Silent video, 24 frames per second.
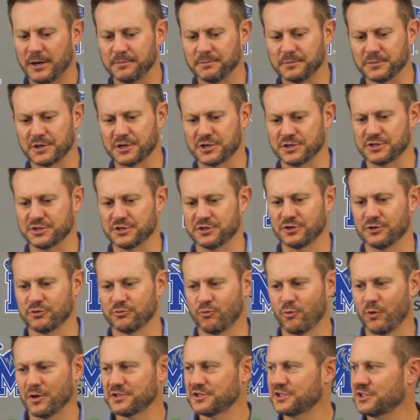because um,
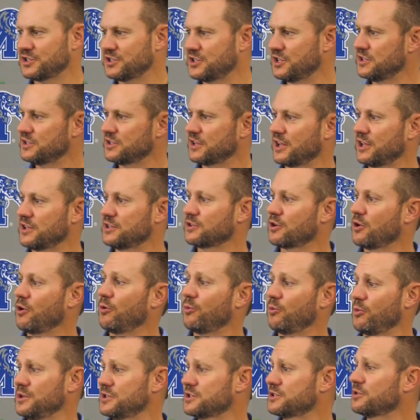once the season gets
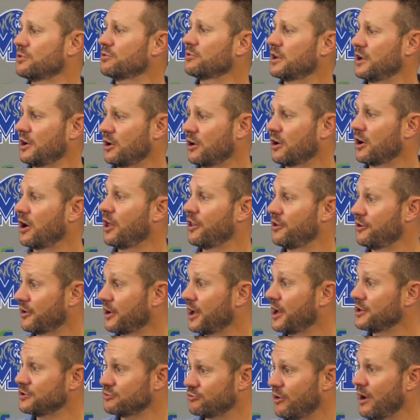going, we still get our other
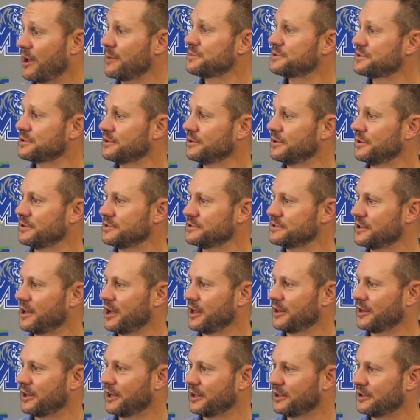guys reps. It's
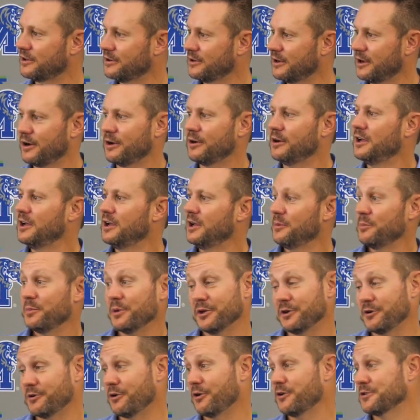not like, oh,
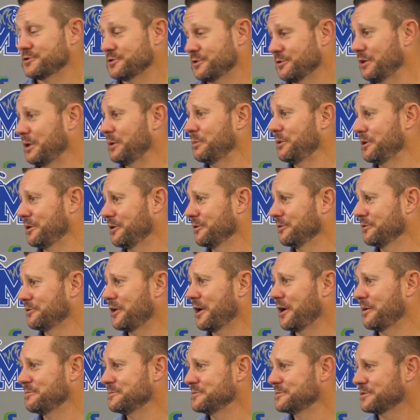but you're also limited on
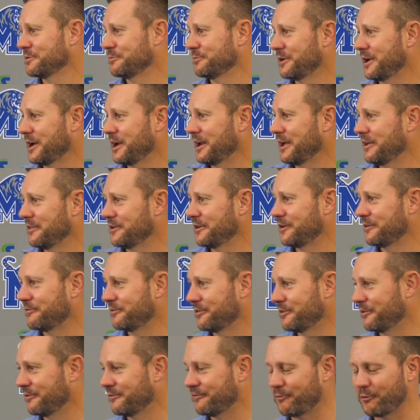time. So we're not out there
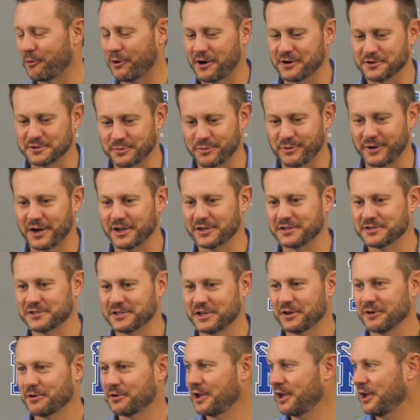for four hours of practice
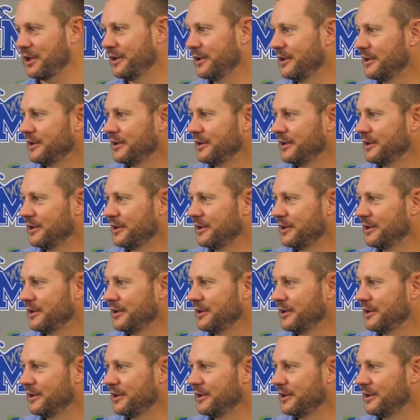saying, okay,